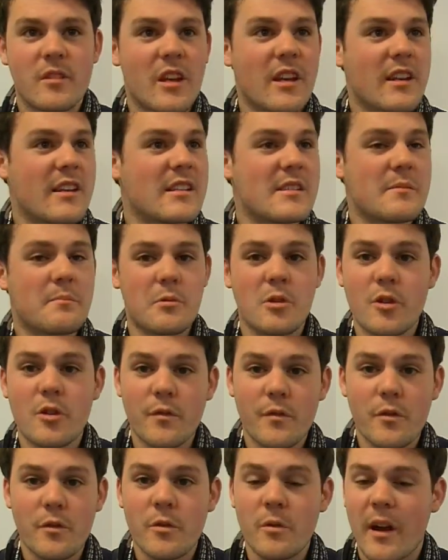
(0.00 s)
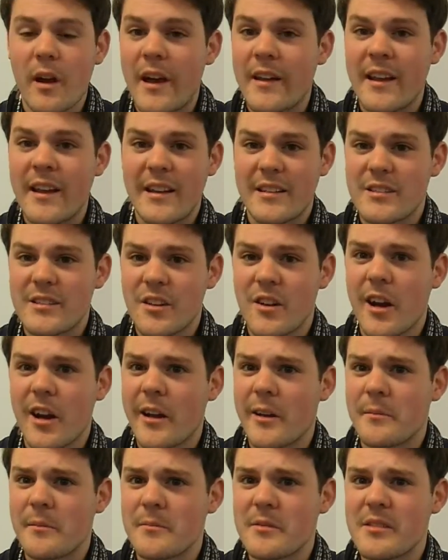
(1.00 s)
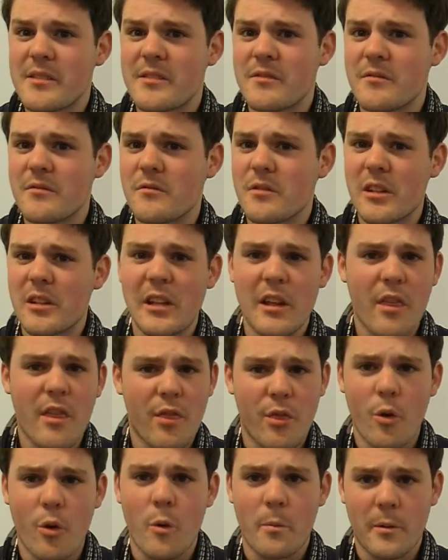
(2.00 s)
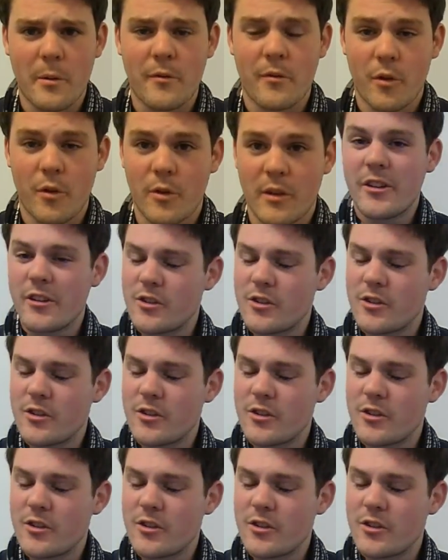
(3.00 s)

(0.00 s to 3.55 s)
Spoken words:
It is beautiful and at times really thought-provoking.